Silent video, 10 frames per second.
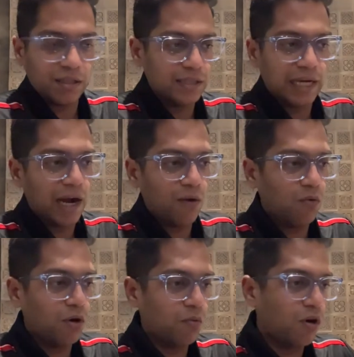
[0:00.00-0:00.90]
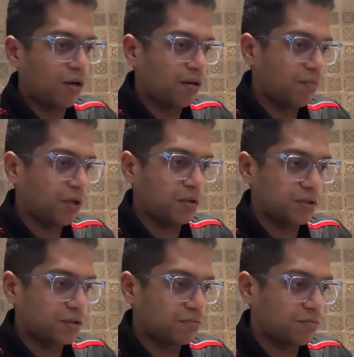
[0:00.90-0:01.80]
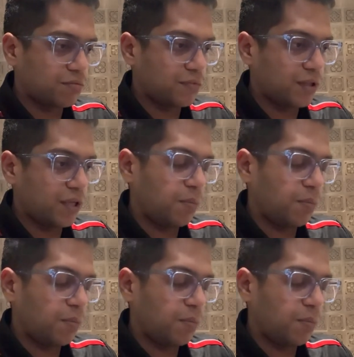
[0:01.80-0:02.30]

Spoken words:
He's like, I don't want one because it